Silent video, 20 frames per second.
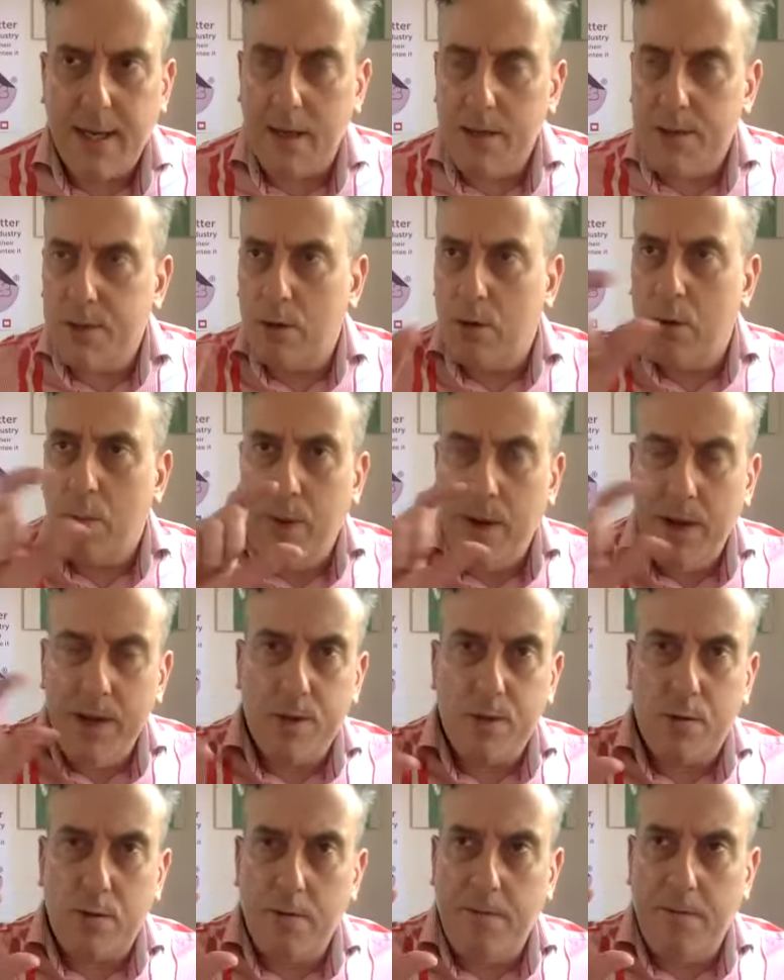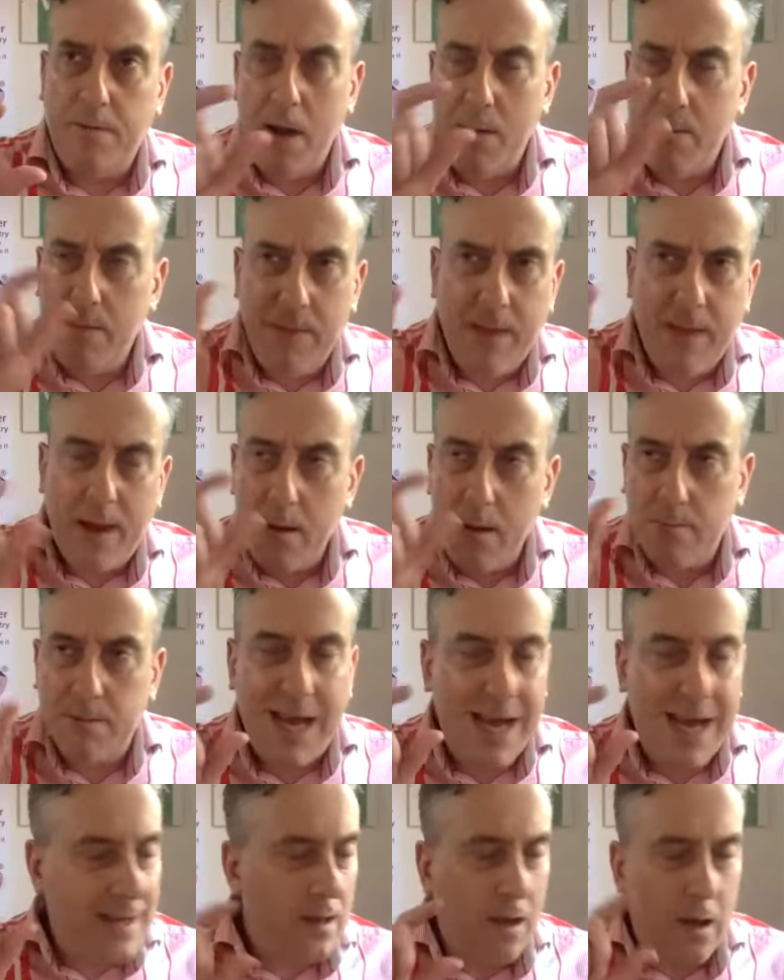I saw a picture of him and then it was
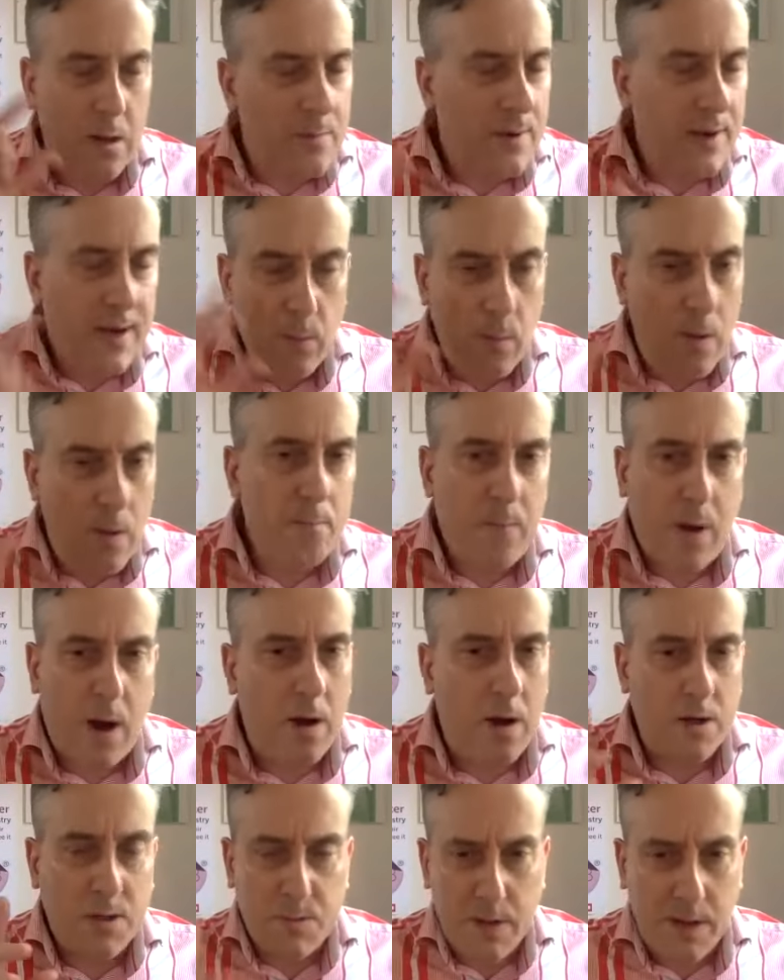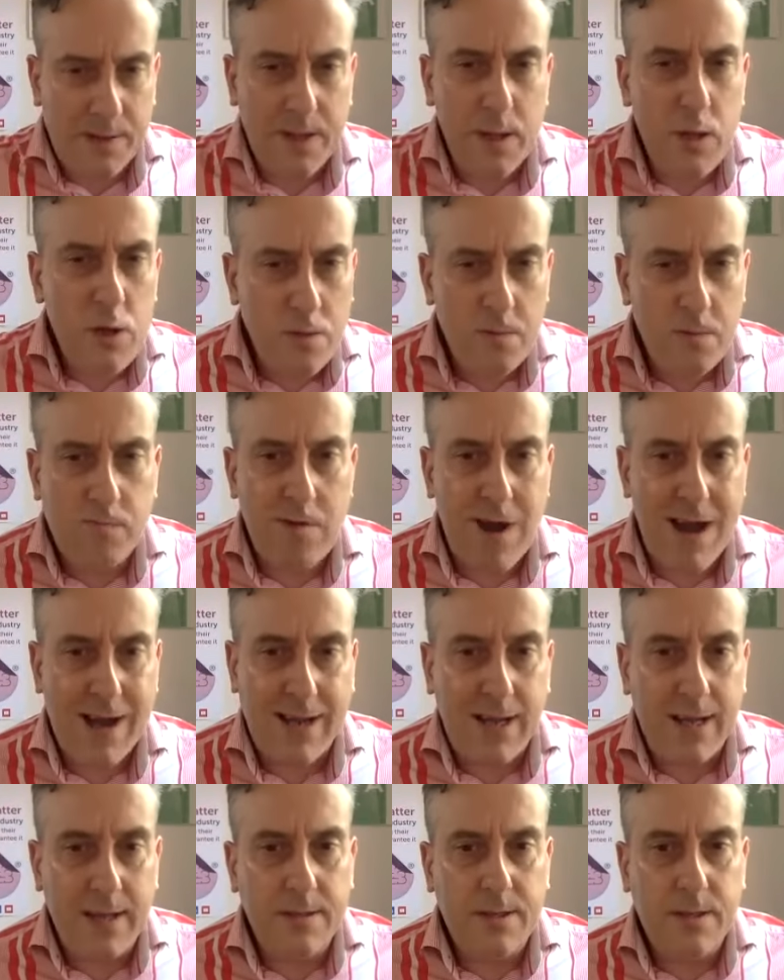a headline, but it went past me. I think you've read
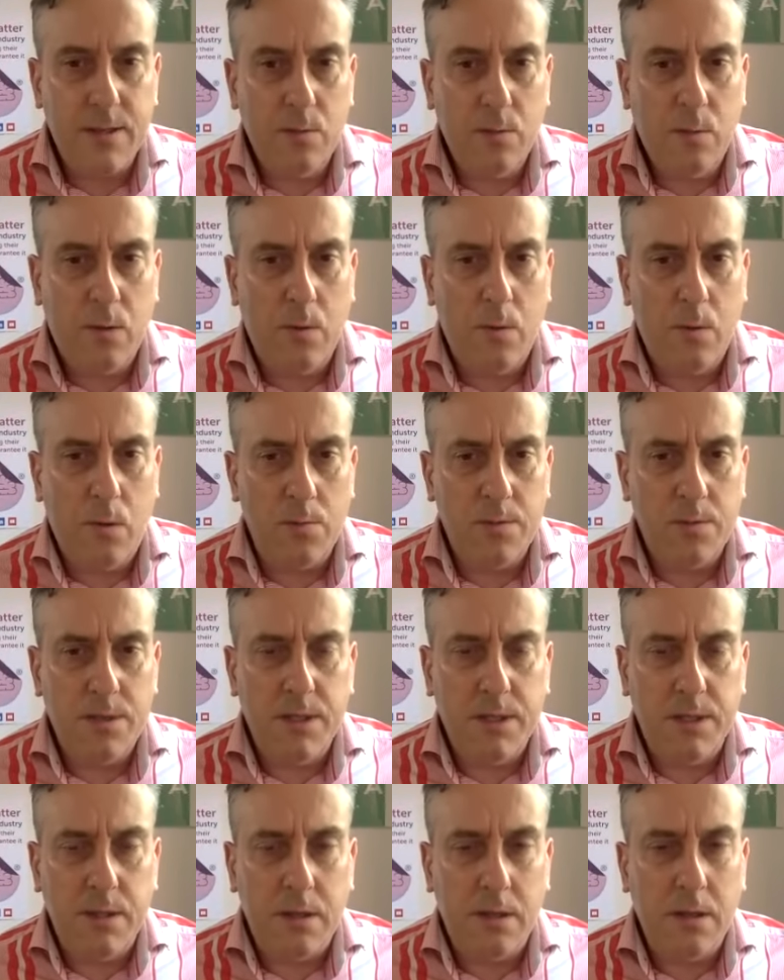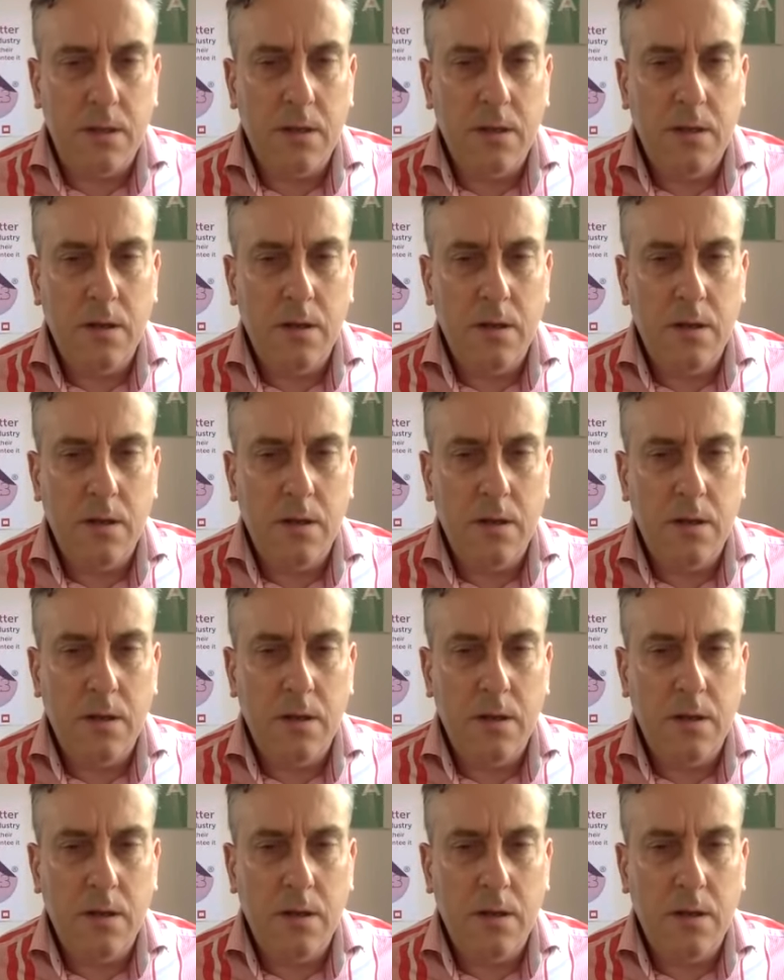it. What, what was he doing?